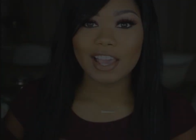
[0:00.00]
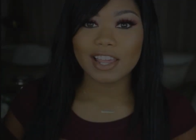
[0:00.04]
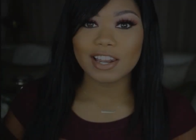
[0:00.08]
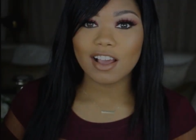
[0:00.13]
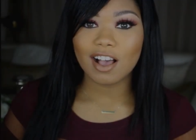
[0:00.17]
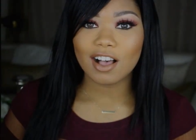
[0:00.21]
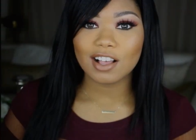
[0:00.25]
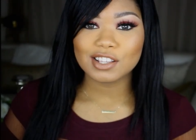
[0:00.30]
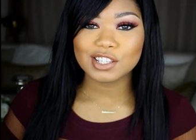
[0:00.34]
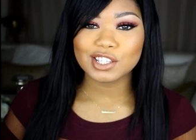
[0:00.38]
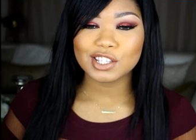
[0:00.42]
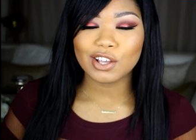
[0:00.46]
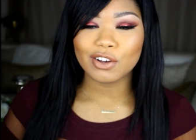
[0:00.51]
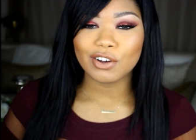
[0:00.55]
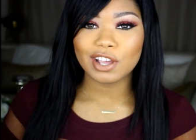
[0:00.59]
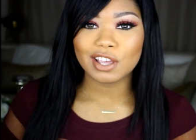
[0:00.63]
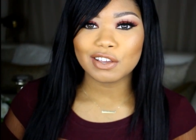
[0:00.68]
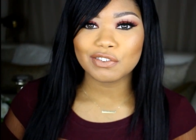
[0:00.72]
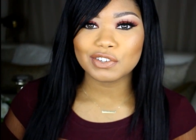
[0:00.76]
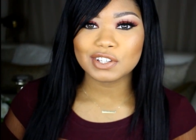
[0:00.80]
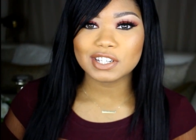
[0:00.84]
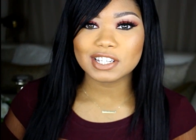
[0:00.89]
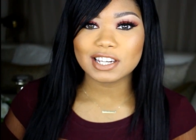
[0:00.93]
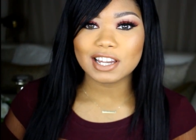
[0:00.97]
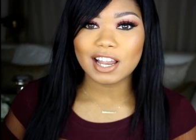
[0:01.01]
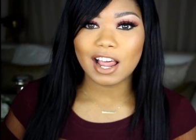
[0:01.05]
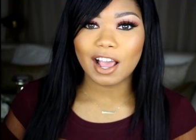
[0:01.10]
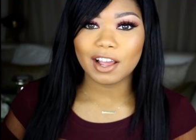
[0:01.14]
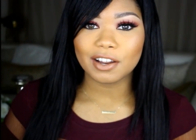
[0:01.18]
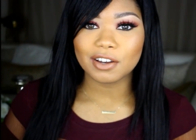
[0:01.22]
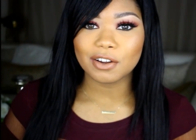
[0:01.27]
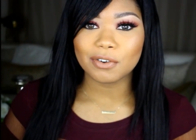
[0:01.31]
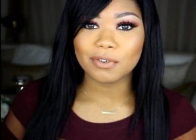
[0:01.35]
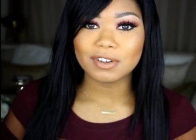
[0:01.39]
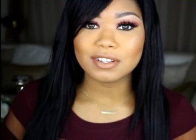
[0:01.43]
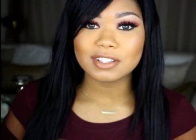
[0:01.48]
And also, if you did
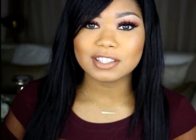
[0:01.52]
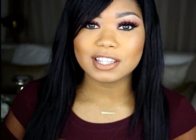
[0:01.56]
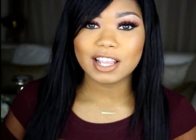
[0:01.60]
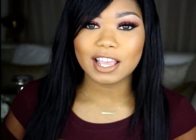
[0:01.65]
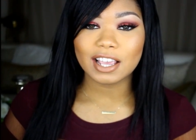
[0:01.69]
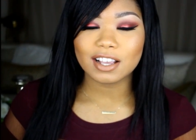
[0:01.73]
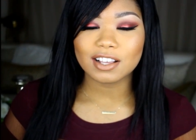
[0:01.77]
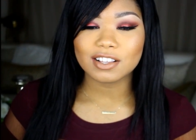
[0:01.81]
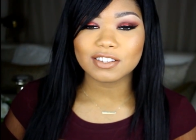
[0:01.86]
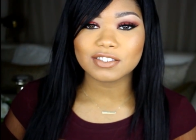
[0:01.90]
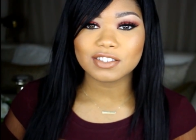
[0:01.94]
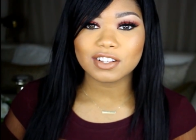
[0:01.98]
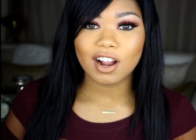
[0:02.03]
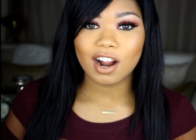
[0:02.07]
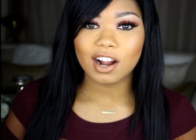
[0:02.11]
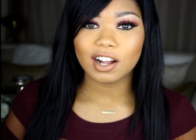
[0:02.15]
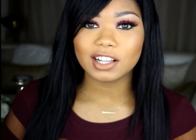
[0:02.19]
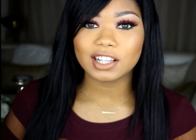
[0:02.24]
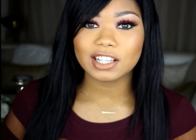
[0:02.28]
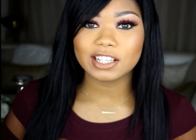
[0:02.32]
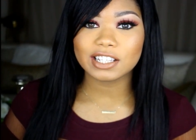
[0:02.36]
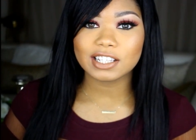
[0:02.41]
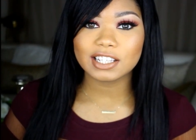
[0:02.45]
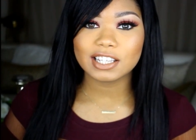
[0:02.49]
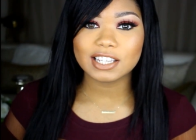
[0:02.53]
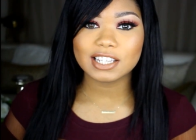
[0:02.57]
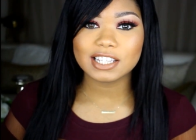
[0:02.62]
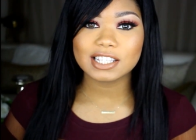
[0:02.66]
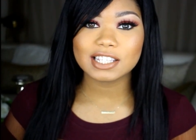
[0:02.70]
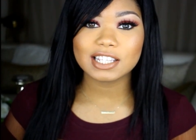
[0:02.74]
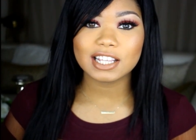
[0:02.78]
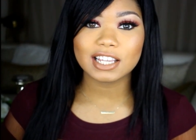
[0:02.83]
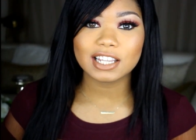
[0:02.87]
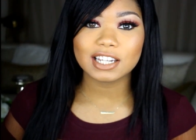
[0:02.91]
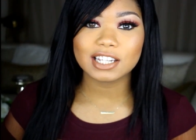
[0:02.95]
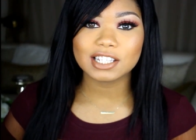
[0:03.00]
not know what Deck of Scarlet
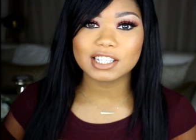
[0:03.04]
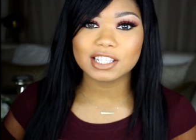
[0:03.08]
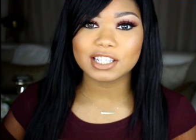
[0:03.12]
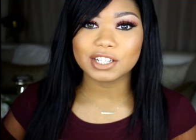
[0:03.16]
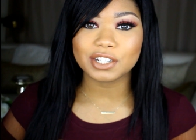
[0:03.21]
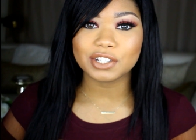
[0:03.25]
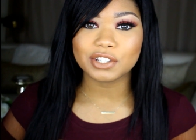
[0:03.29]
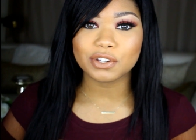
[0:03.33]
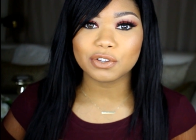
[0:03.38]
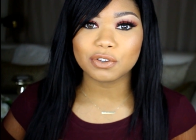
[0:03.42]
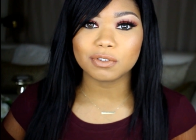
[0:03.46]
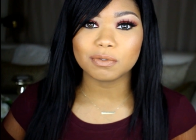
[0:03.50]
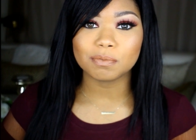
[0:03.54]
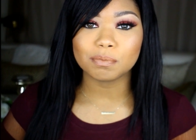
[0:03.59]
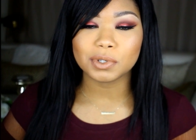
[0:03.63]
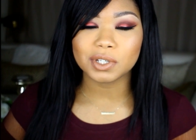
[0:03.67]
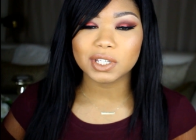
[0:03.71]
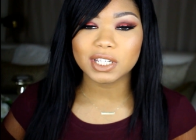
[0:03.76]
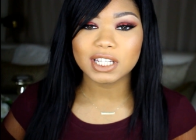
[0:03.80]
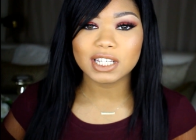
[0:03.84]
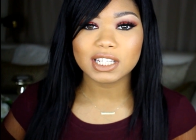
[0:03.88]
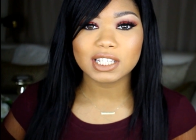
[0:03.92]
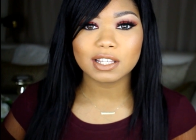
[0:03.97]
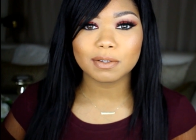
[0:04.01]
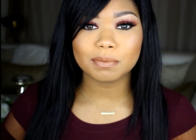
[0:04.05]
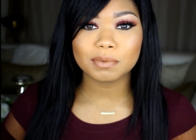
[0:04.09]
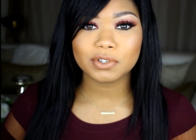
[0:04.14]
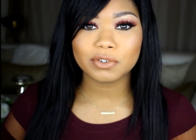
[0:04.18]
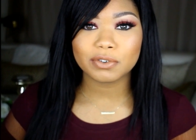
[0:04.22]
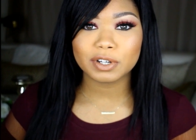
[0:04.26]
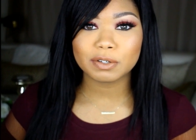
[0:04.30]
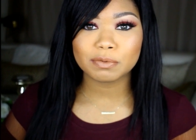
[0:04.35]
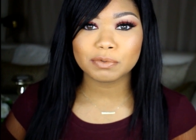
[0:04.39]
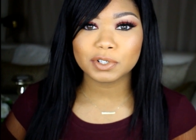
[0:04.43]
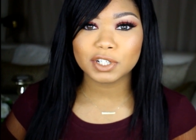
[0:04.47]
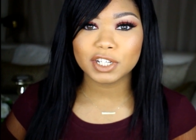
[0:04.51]
is, it is the new beauty
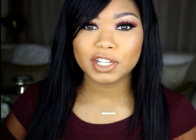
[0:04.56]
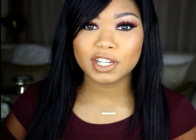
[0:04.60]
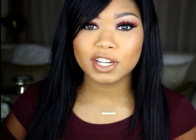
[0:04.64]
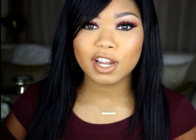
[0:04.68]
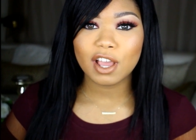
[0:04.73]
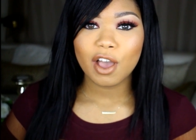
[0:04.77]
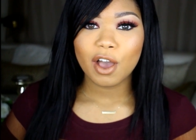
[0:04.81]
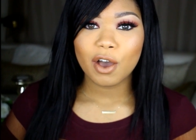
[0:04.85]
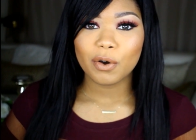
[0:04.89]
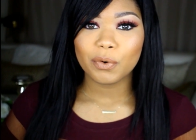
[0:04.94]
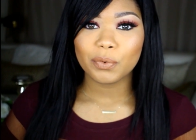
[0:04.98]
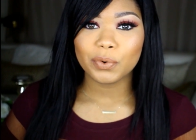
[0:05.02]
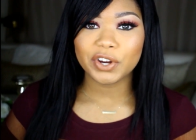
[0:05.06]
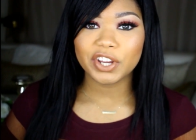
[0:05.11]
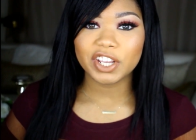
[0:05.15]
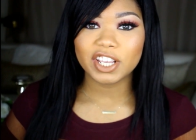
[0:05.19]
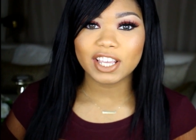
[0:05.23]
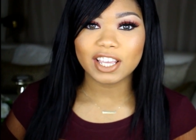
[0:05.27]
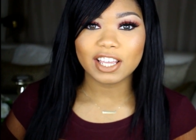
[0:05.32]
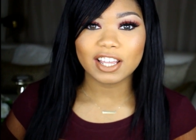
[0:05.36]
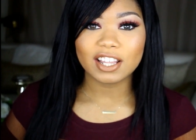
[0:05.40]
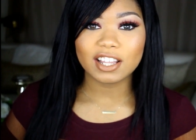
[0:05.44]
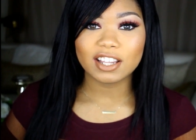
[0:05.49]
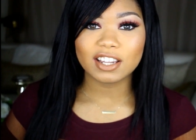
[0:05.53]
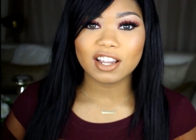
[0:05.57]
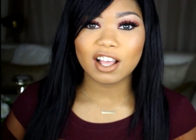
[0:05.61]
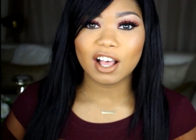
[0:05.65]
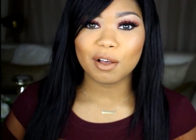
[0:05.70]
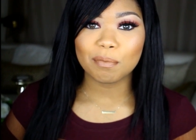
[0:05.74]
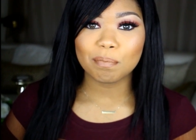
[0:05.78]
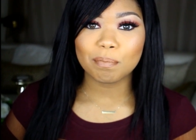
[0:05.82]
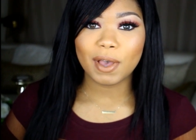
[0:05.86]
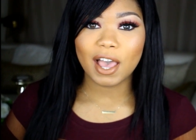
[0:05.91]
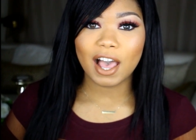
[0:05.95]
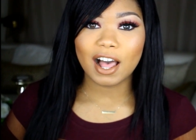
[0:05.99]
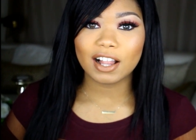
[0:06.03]
subscription where you get
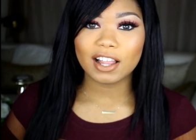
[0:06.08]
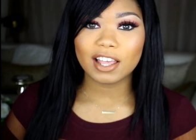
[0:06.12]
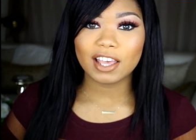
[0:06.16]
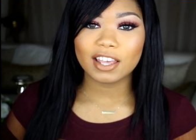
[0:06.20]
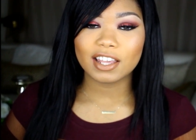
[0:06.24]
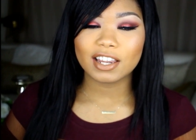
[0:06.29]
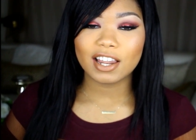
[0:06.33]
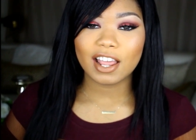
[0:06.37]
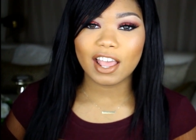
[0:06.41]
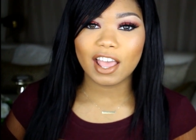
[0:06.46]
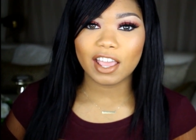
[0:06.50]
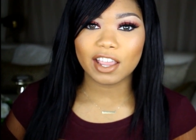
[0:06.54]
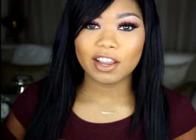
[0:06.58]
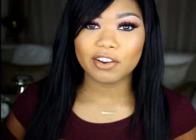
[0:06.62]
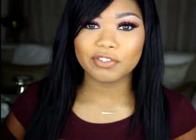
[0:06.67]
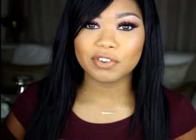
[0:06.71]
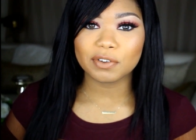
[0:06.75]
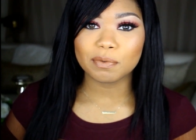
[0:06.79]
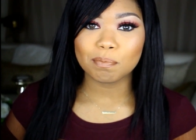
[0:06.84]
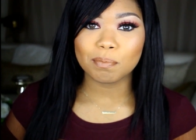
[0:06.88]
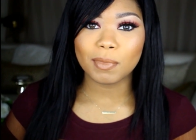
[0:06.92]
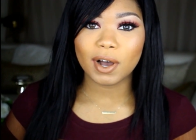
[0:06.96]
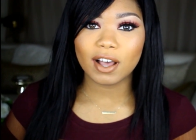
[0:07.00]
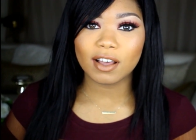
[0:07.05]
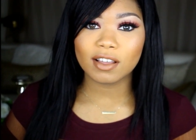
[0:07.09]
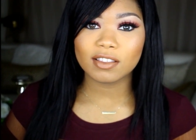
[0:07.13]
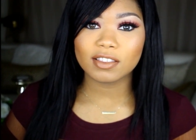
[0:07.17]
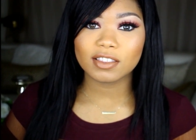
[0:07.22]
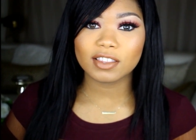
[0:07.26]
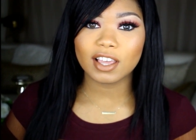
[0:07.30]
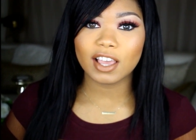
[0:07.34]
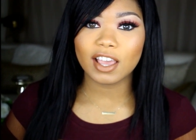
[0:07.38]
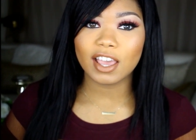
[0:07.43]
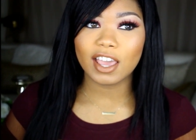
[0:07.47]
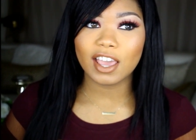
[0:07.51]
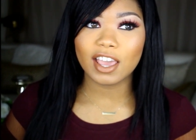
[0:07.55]
a palette every
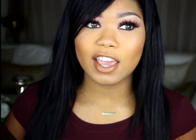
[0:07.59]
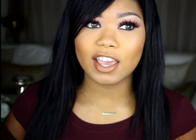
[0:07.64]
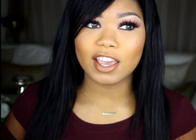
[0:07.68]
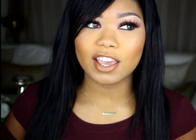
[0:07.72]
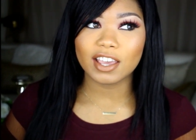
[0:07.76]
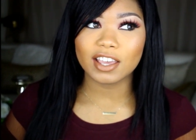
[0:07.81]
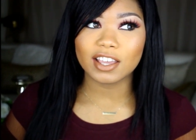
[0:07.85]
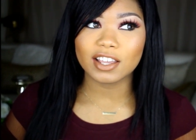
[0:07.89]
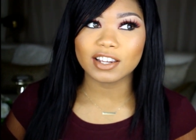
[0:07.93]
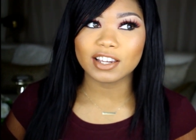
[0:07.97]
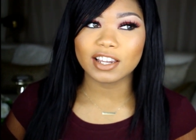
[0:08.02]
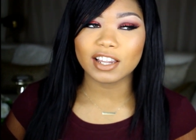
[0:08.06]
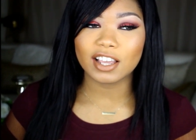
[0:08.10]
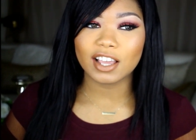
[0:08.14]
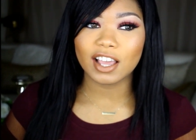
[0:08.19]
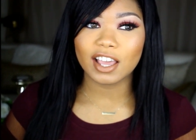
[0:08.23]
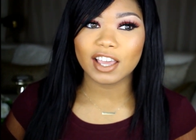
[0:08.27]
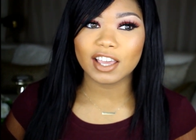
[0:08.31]
month, and